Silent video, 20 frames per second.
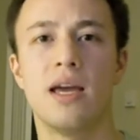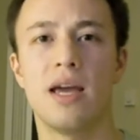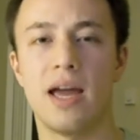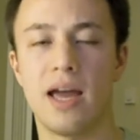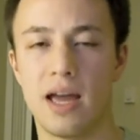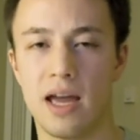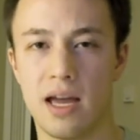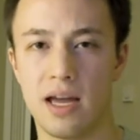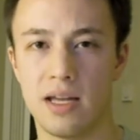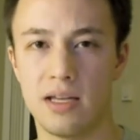
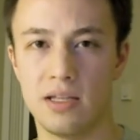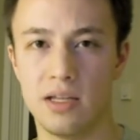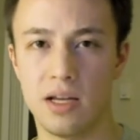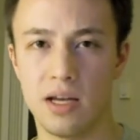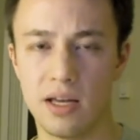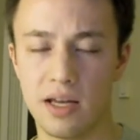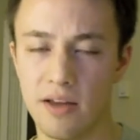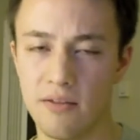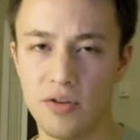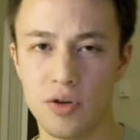and
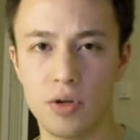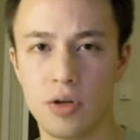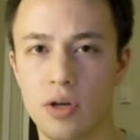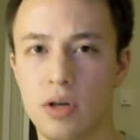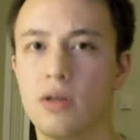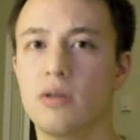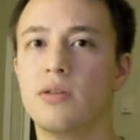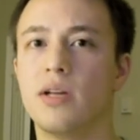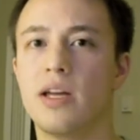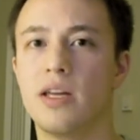if you
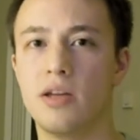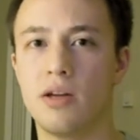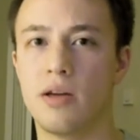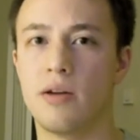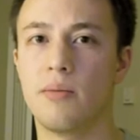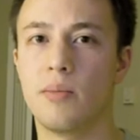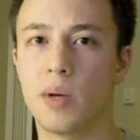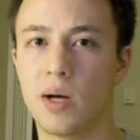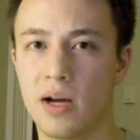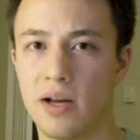Google it, you
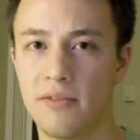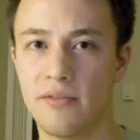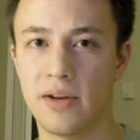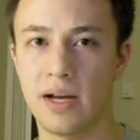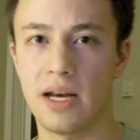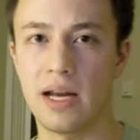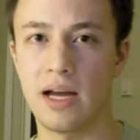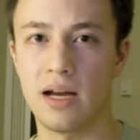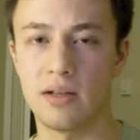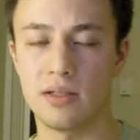could probably
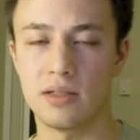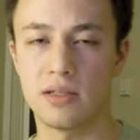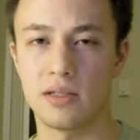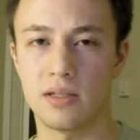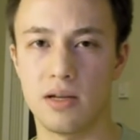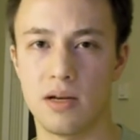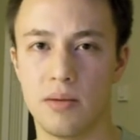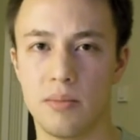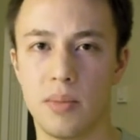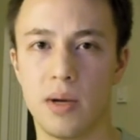find out
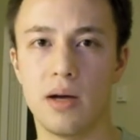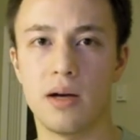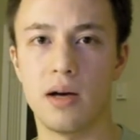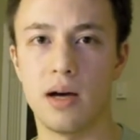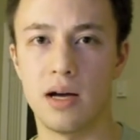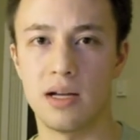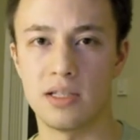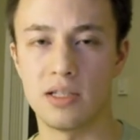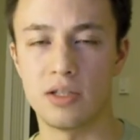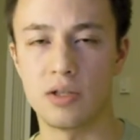some
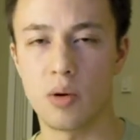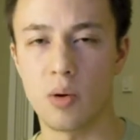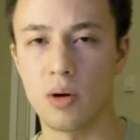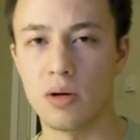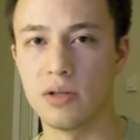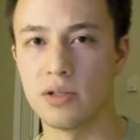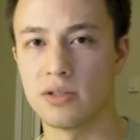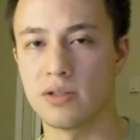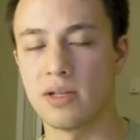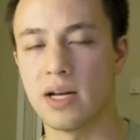
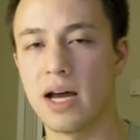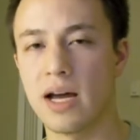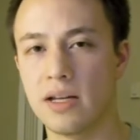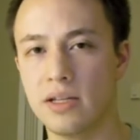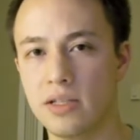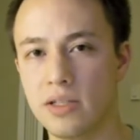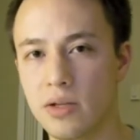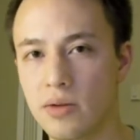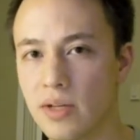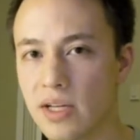tutorials on how to
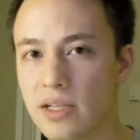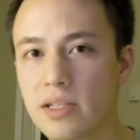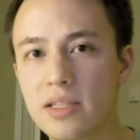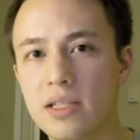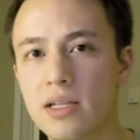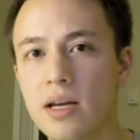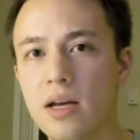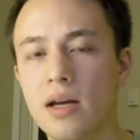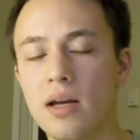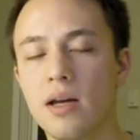do this.
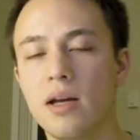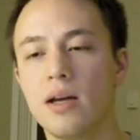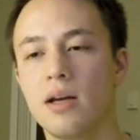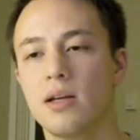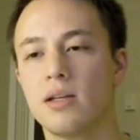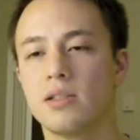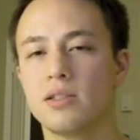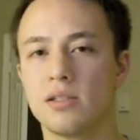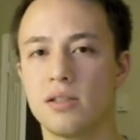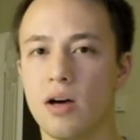
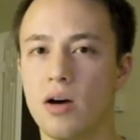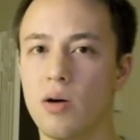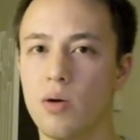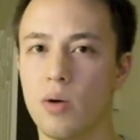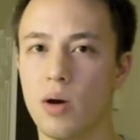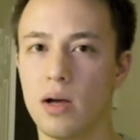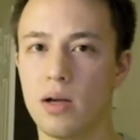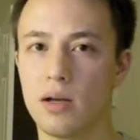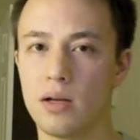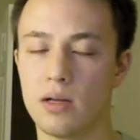
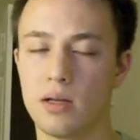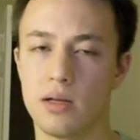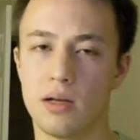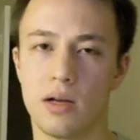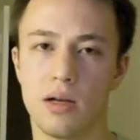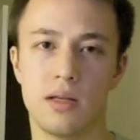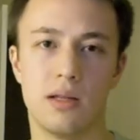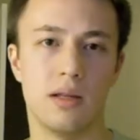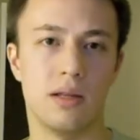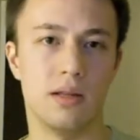So
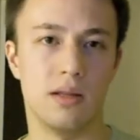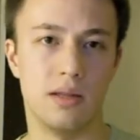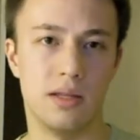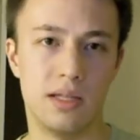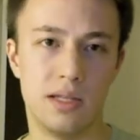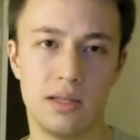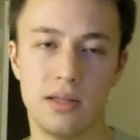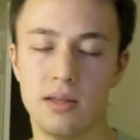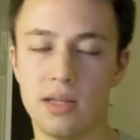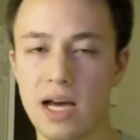
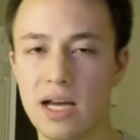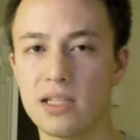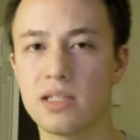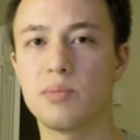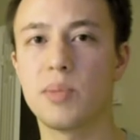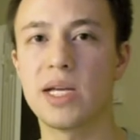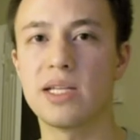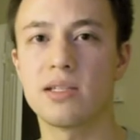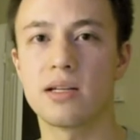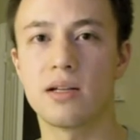that's
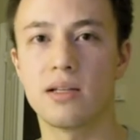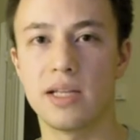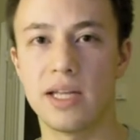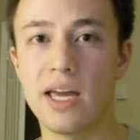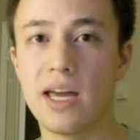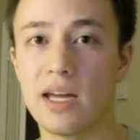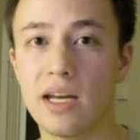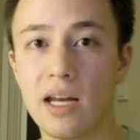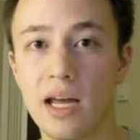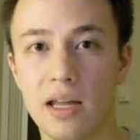basically
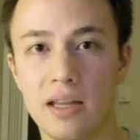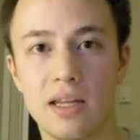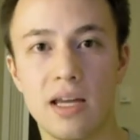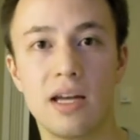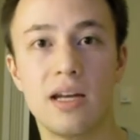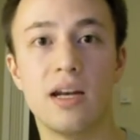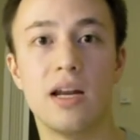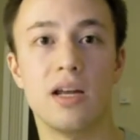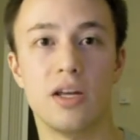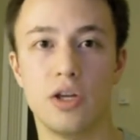it. And
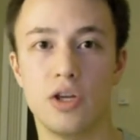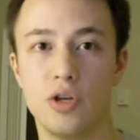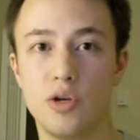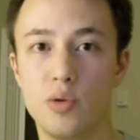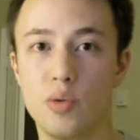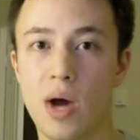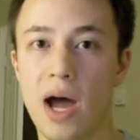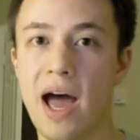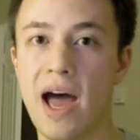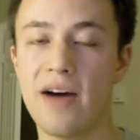then
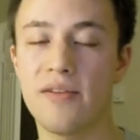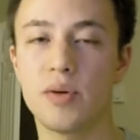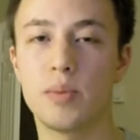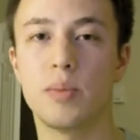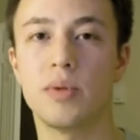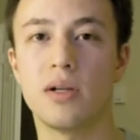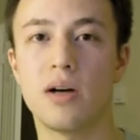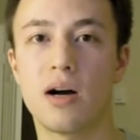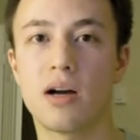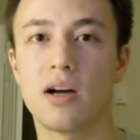you have a
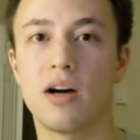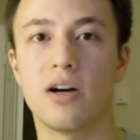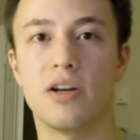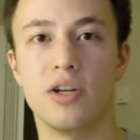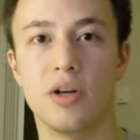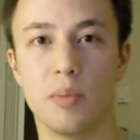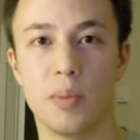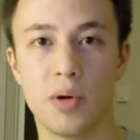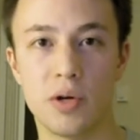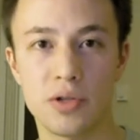blog on
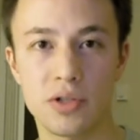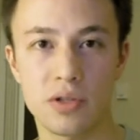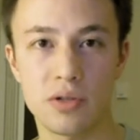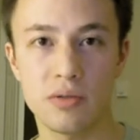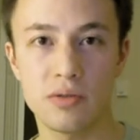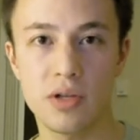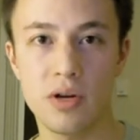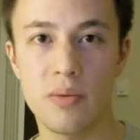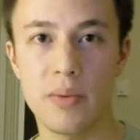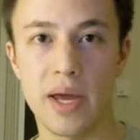your
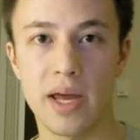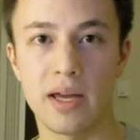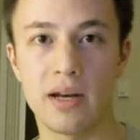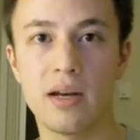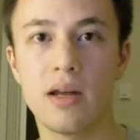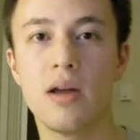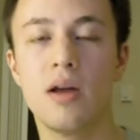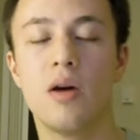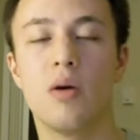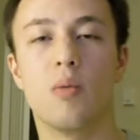personal domain
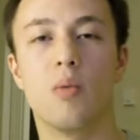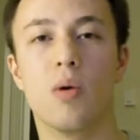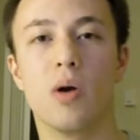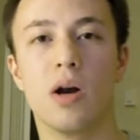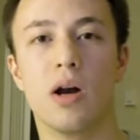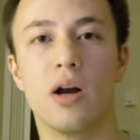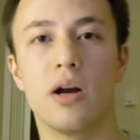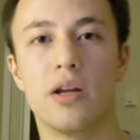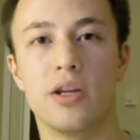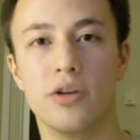
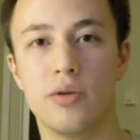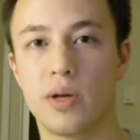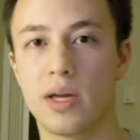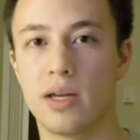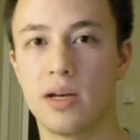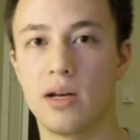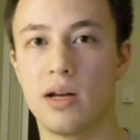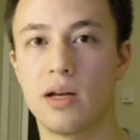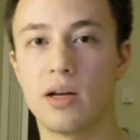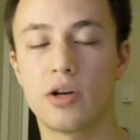where you
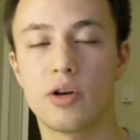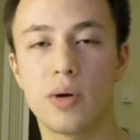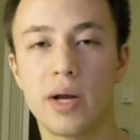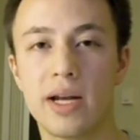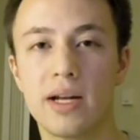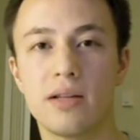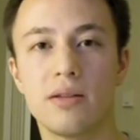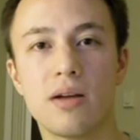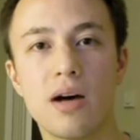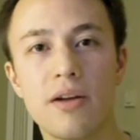can create
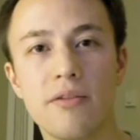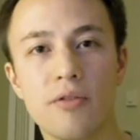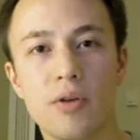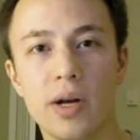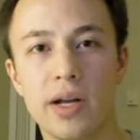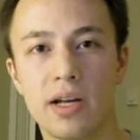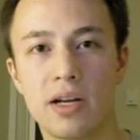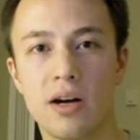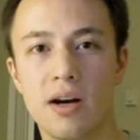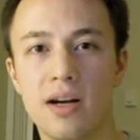a lot of
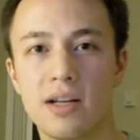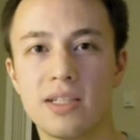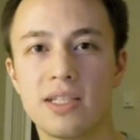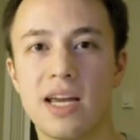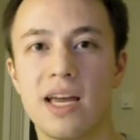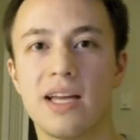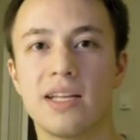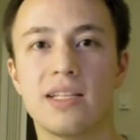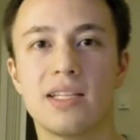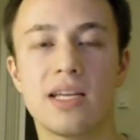great
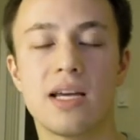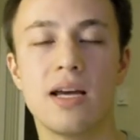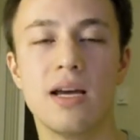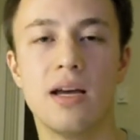content